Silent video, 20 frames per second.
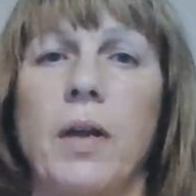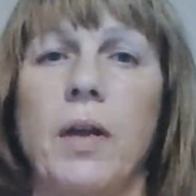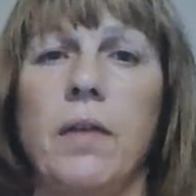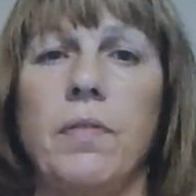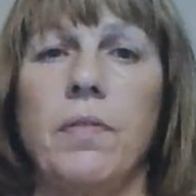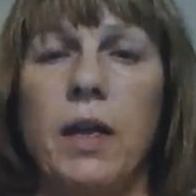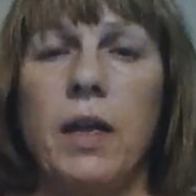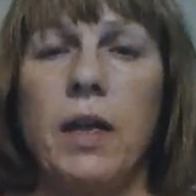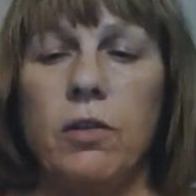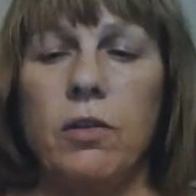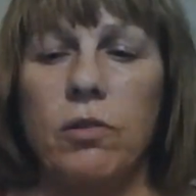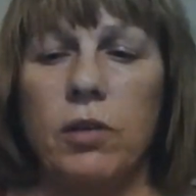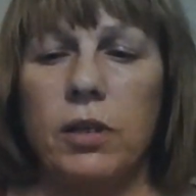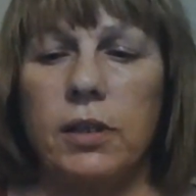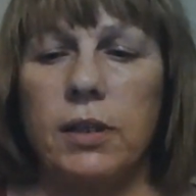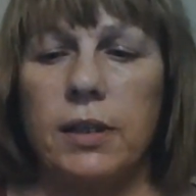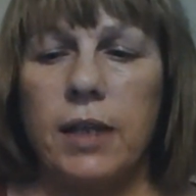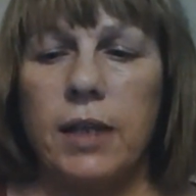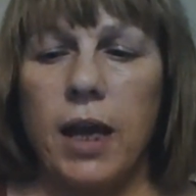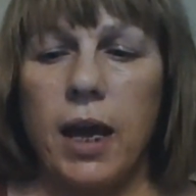And then you
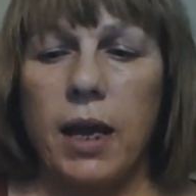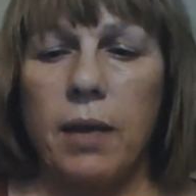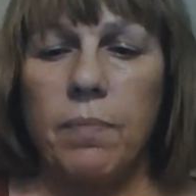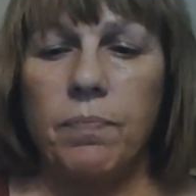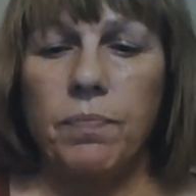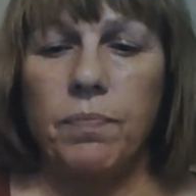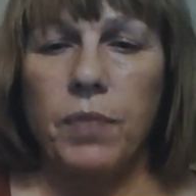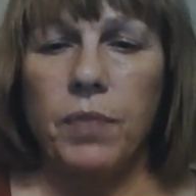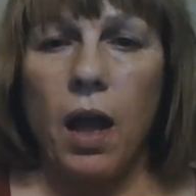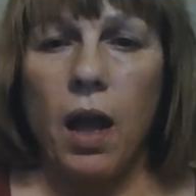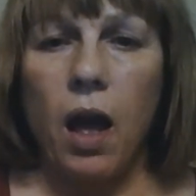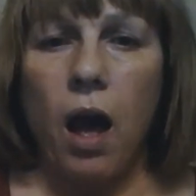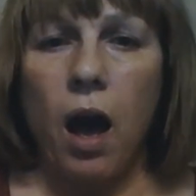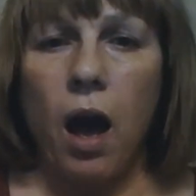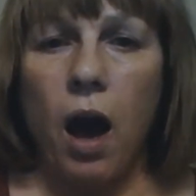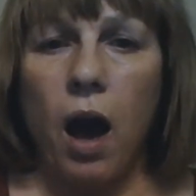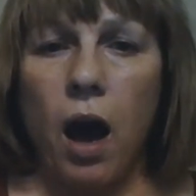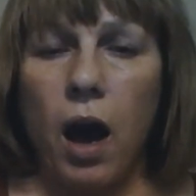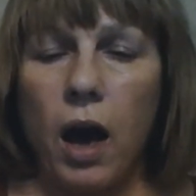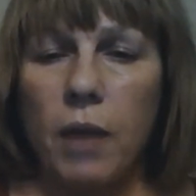can say,
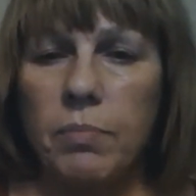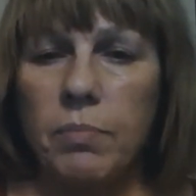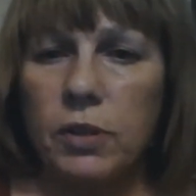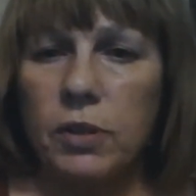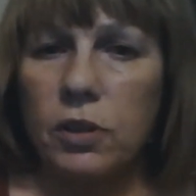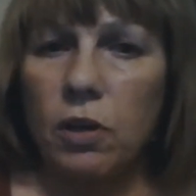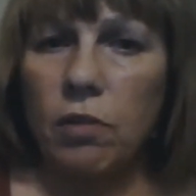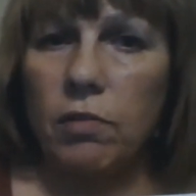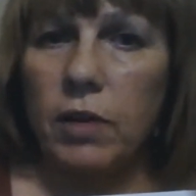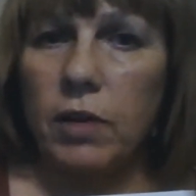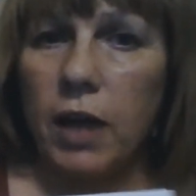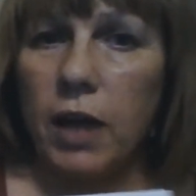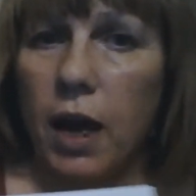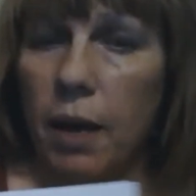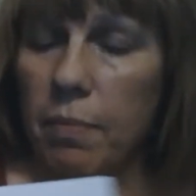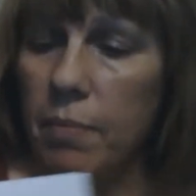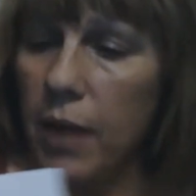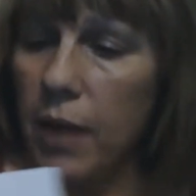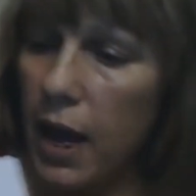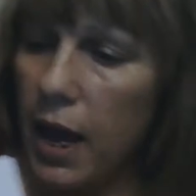I'm sorry
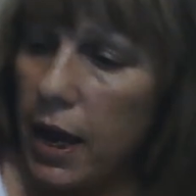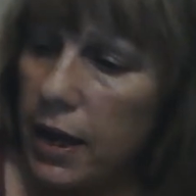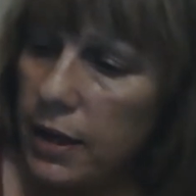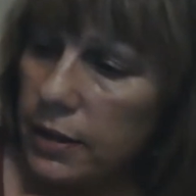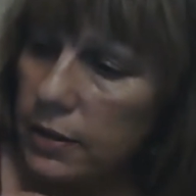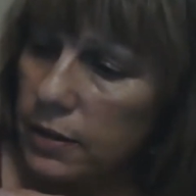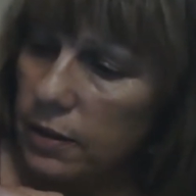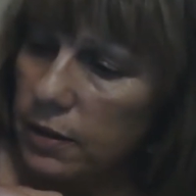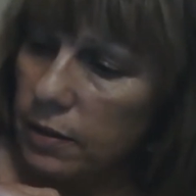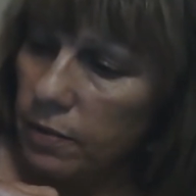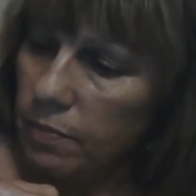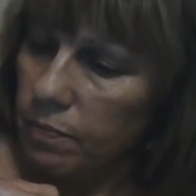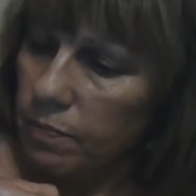I'm late.